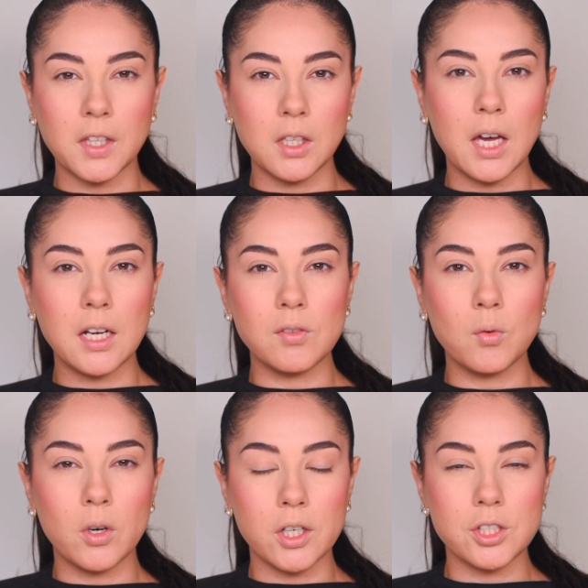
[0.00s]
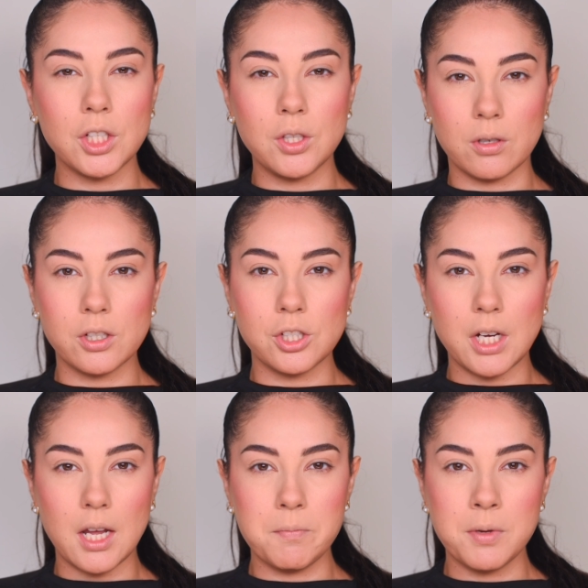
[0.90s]
kind of work to your
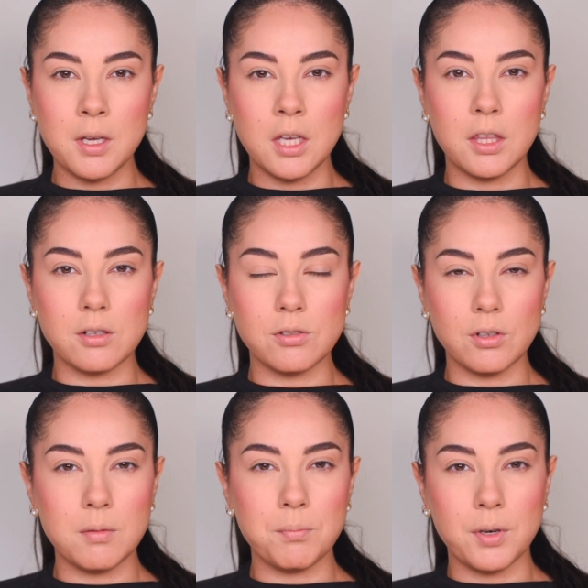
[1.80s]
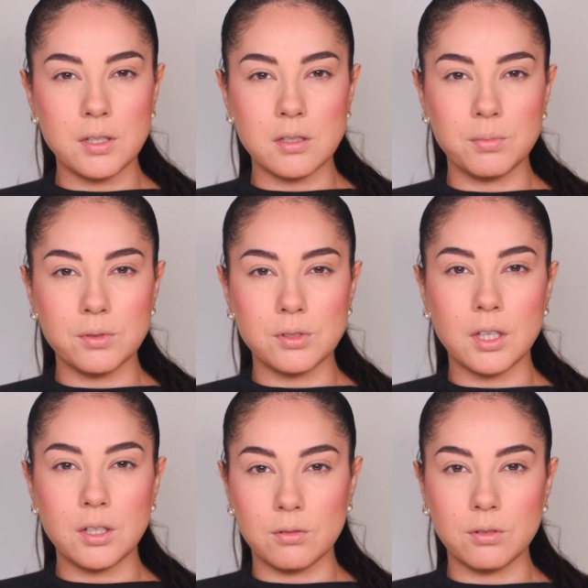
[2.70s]
shape. There's certain principles that
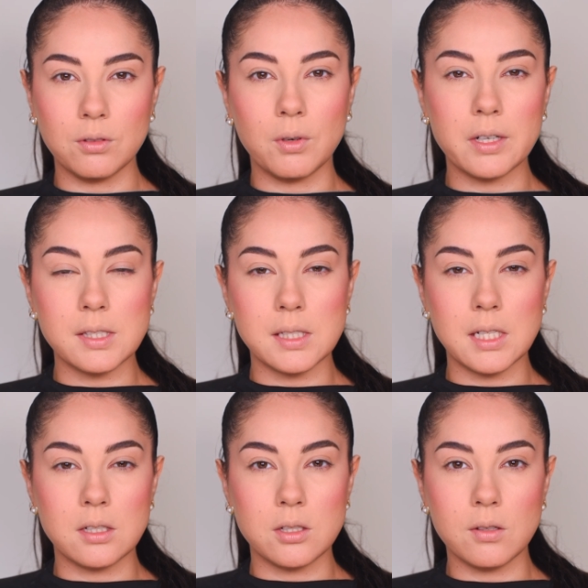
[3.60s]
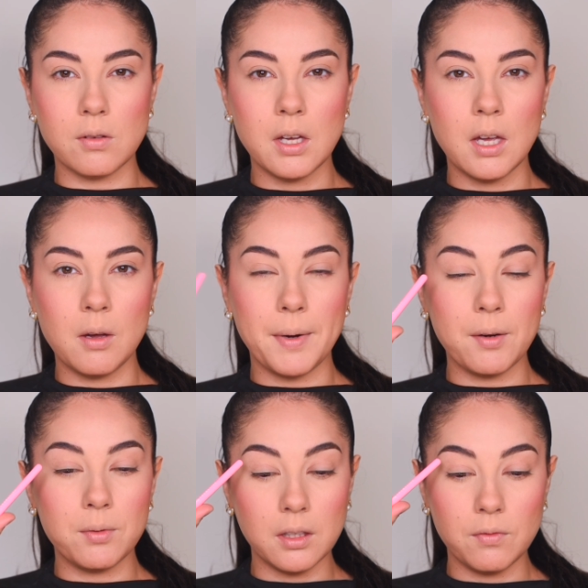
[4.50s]
you'll want to stick to by
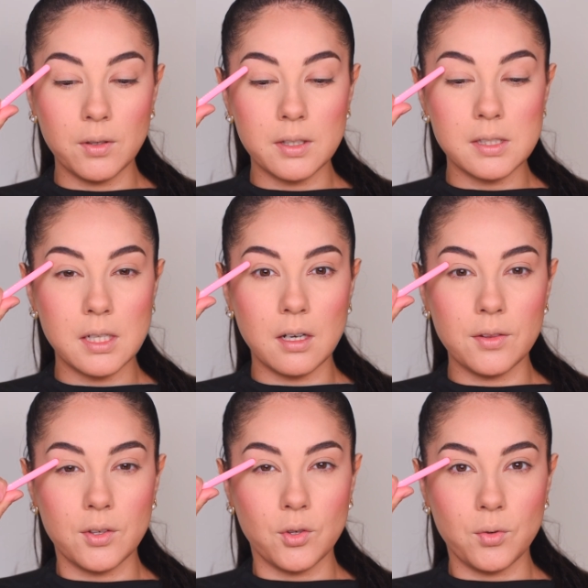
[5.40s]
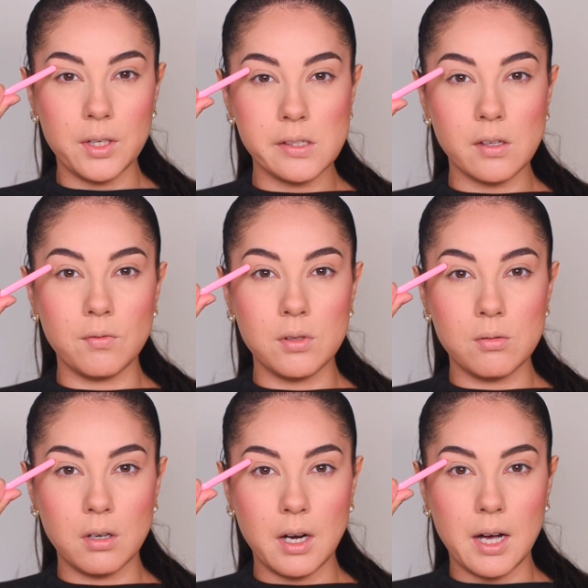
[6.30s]
really focusing on the crease of
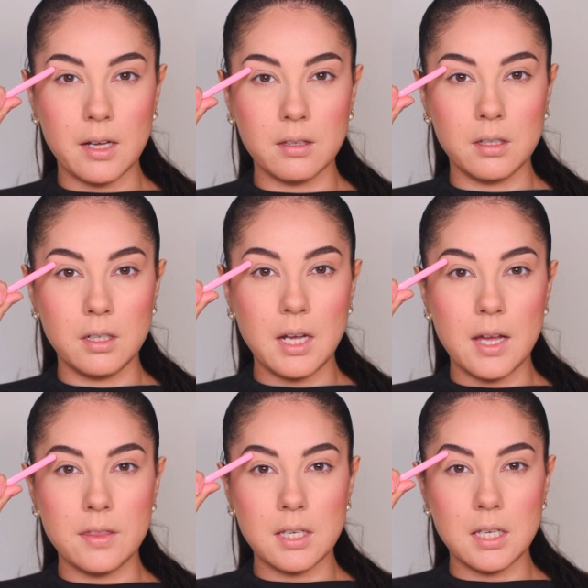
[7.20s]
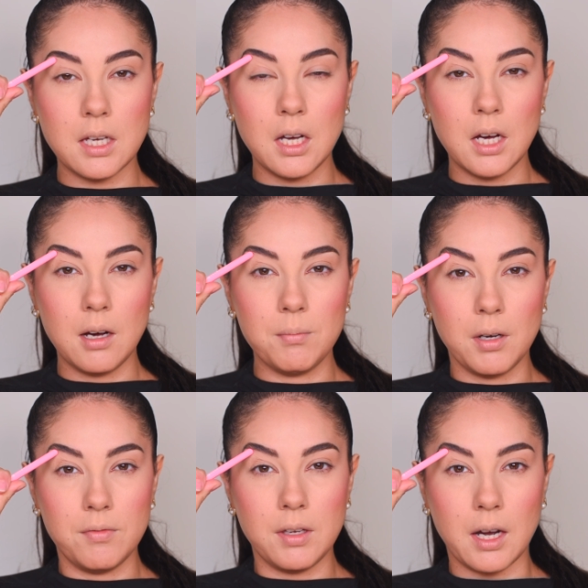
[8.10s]
your eyelid and the
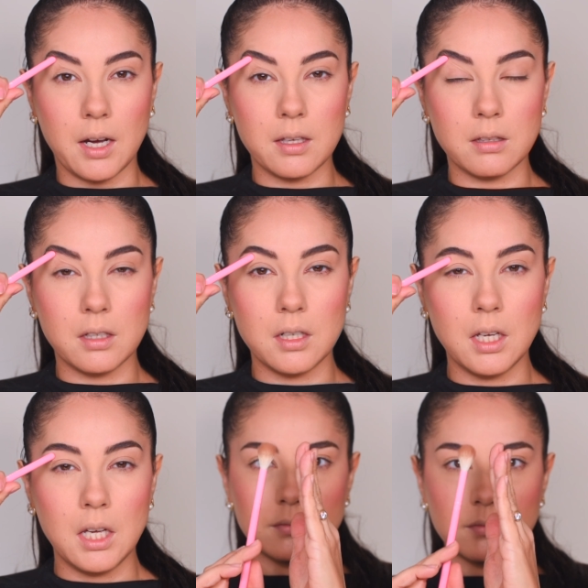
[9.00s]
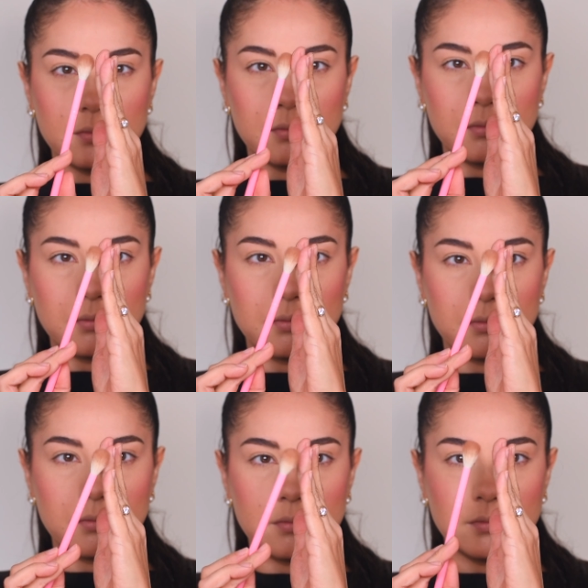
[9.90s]
above the eyelid. So I'm going to take
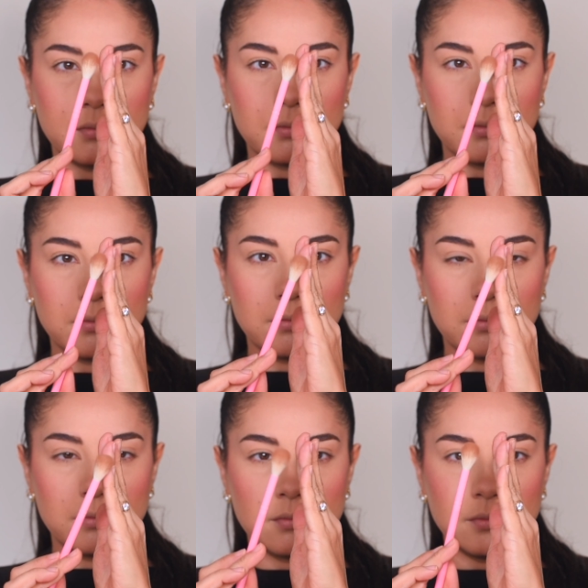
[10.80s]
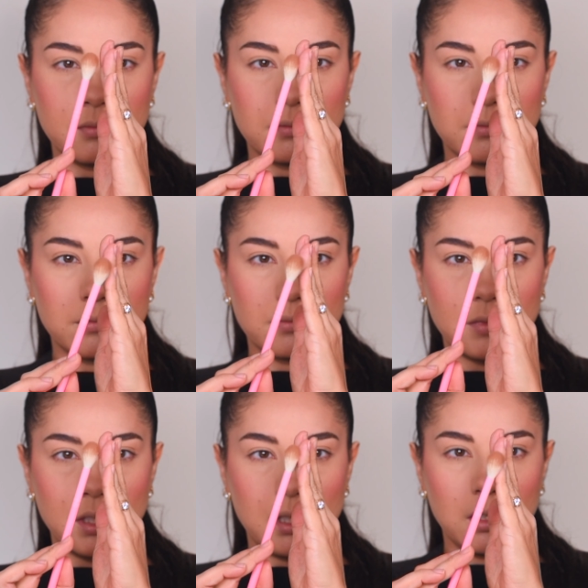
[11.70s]
my brush at like kind of like a
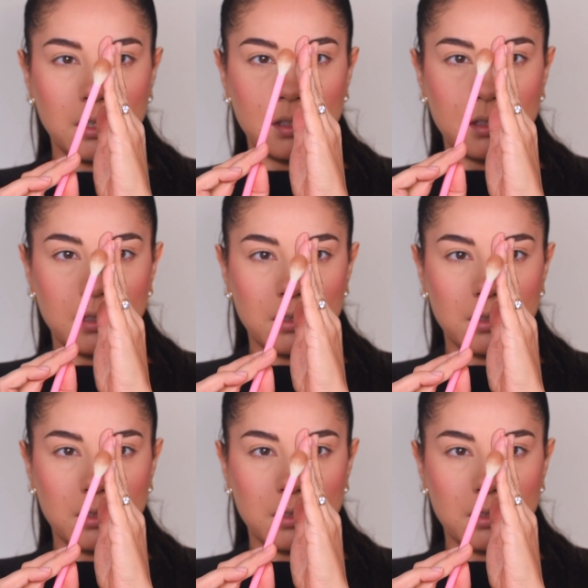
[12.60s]
90-degree angle like